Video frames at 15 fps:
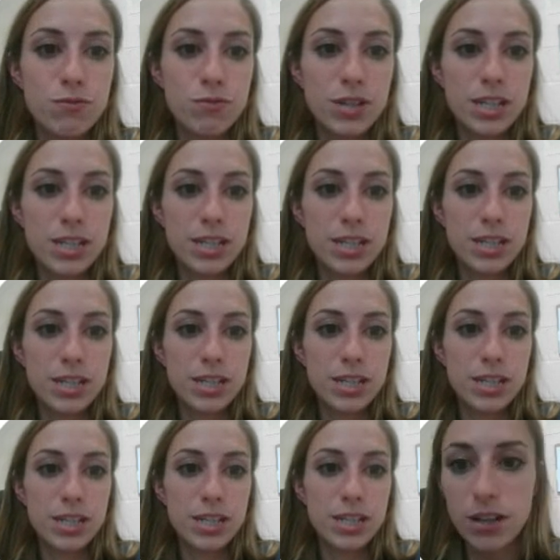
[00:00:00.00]
to read a
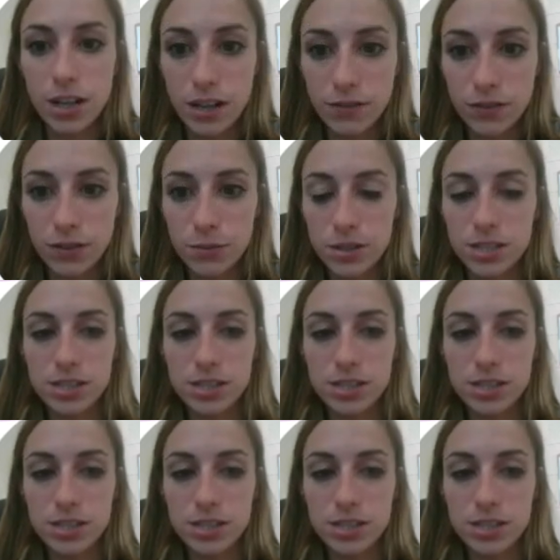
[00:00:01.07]
longer novel,